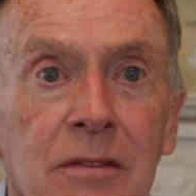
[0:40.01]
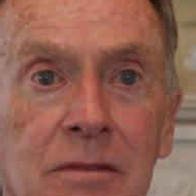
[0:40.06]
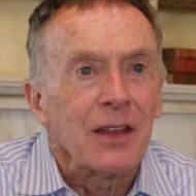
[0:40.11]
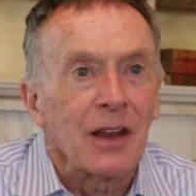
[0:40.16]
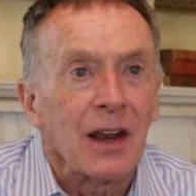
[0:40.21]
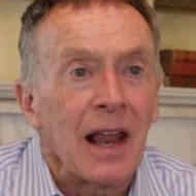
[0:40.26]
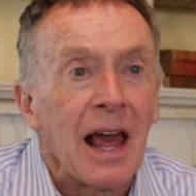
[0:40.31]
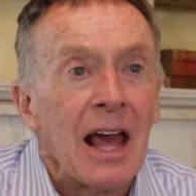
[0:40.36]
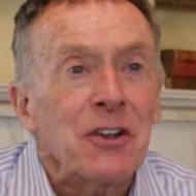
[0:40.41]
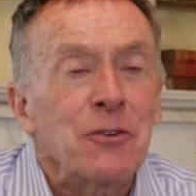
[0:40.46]
The
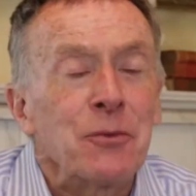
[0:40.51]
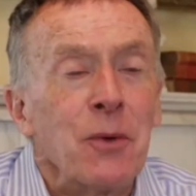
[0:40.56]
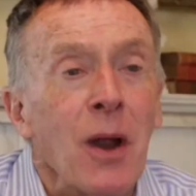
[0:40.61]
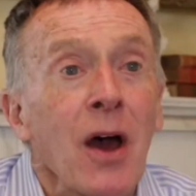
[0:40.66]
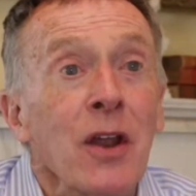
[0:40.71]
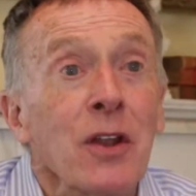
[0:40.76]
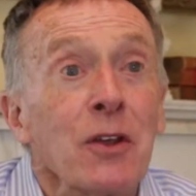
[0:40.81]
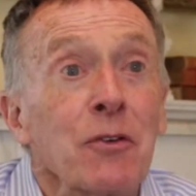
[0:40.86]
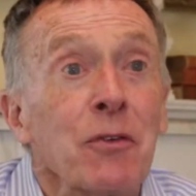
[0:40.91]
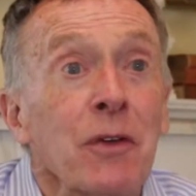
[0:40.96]
last
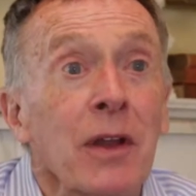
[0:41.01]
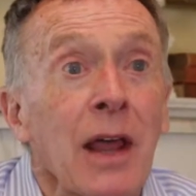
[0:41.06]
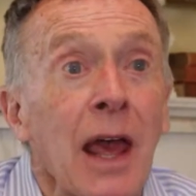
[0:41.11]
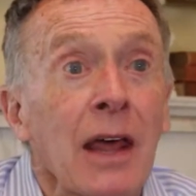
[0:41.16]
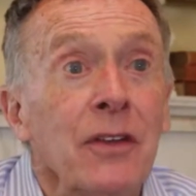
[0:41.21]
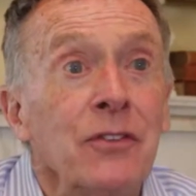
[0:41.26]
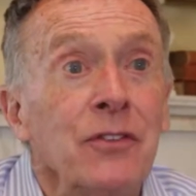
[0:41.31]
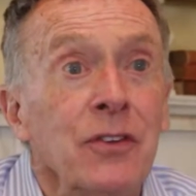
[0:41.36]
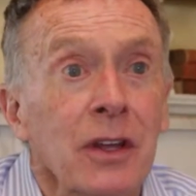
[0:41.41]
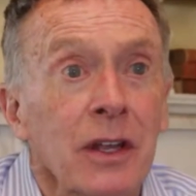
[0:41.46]
round of
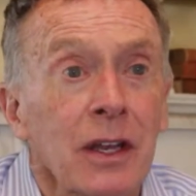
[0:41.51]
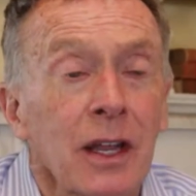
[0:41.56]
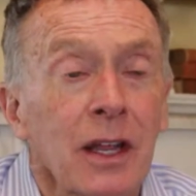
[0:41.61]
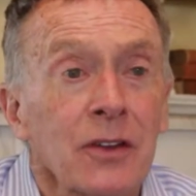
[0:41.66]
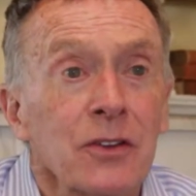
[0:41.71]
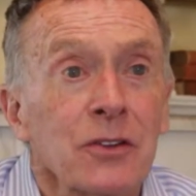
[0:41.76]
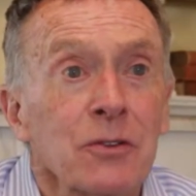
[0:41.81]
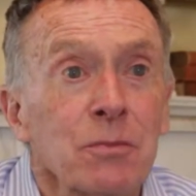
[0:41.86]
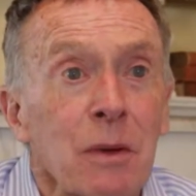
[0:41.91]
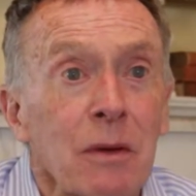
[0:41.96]
financing at
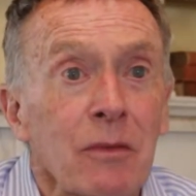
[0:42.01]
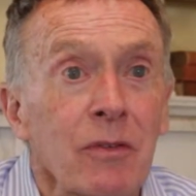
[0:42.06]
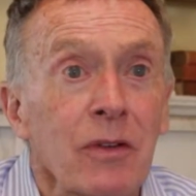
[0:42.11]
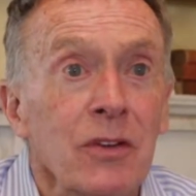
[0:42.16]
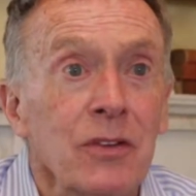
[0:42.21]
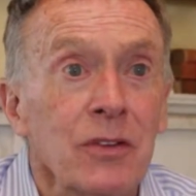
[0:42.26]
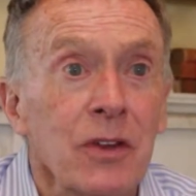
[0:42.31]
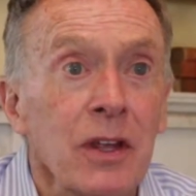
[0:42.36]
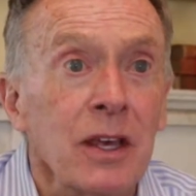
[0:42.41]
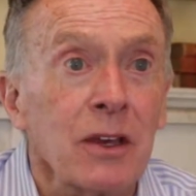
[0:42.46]

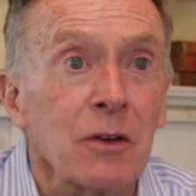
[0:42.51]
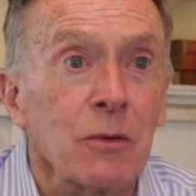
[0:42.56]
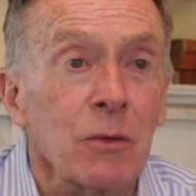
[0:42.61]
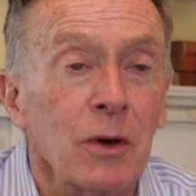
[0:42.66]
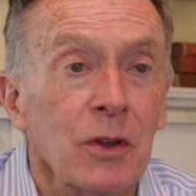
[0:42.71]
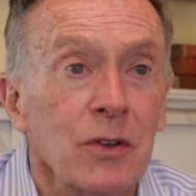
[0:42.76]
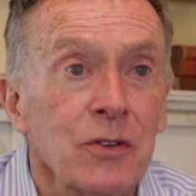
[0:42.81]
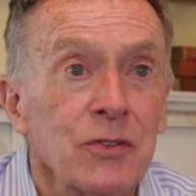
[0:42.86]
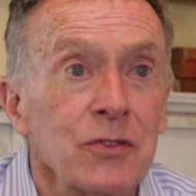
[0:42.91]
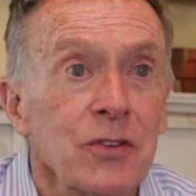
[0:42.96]
Spivens Inc.
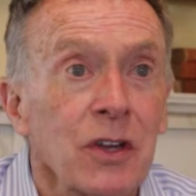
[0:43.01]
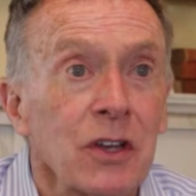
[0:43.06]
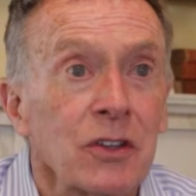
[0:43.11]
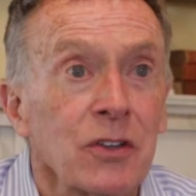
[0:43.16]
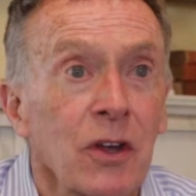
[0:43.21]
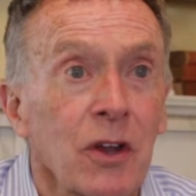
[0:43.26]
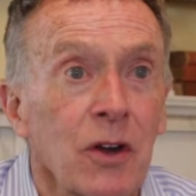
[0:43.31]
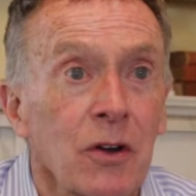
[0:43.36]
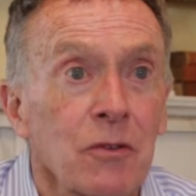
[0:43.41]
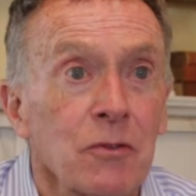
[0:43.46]
was
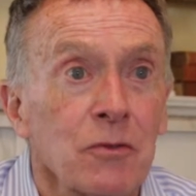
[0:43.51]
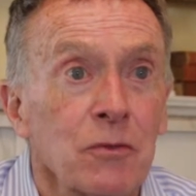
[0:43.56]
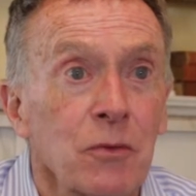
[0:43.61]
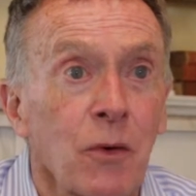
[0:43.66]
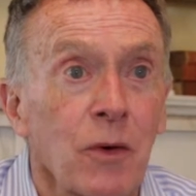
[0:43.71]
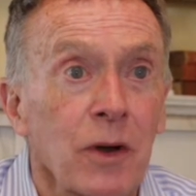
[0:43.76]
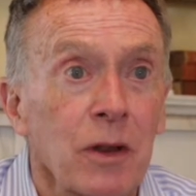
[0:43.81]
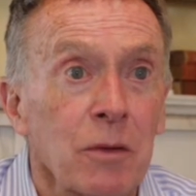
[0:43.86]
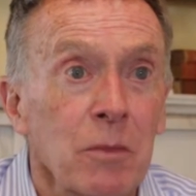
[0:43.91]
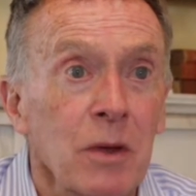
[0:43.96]

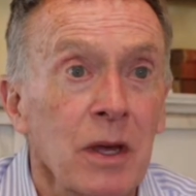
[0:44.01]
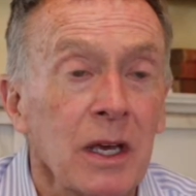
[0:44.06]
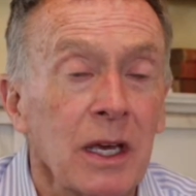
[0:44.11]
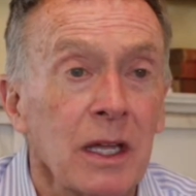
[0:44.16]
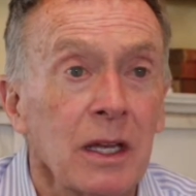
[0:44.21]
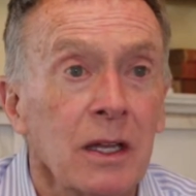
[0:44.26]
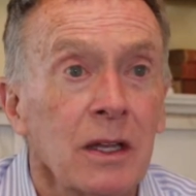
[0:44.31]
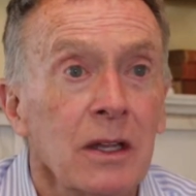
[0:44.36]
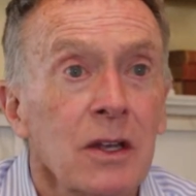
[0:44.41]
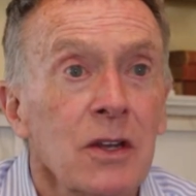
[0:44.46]
$640
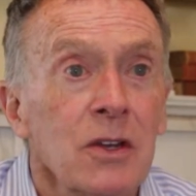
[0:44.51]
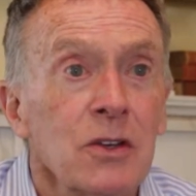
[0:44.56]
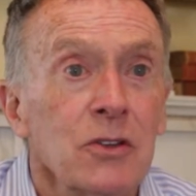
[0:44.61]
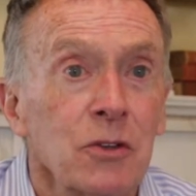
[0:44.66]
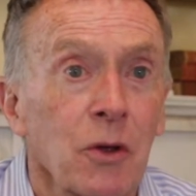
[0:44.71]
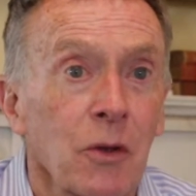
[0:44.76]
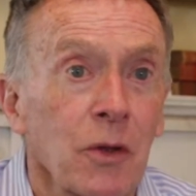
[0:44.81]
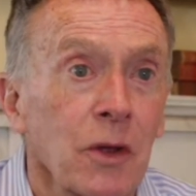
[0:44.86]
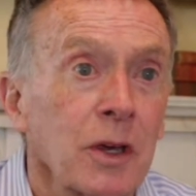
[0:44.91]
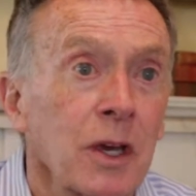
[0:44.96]
million.
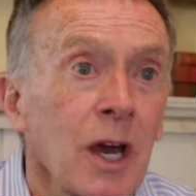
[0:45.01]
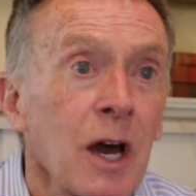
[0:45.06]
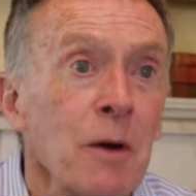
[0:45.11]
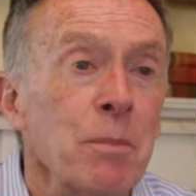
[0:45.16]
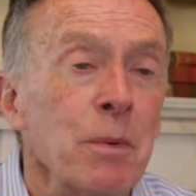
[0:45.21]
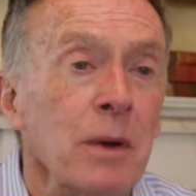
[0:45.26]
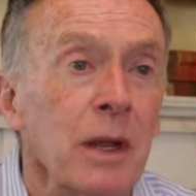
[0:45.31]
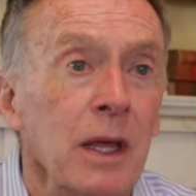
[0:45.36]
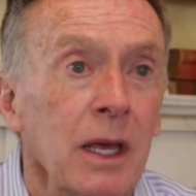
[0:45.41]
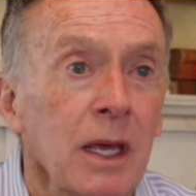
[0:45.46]
So the
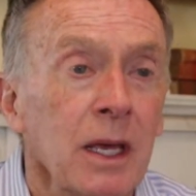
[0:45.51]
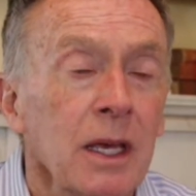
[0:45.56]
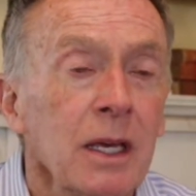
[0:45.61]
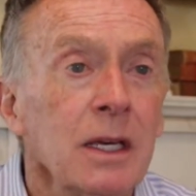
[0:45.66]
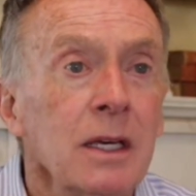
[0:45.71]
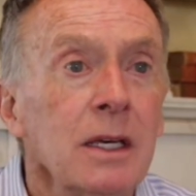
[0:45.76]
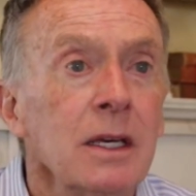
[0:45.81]
company,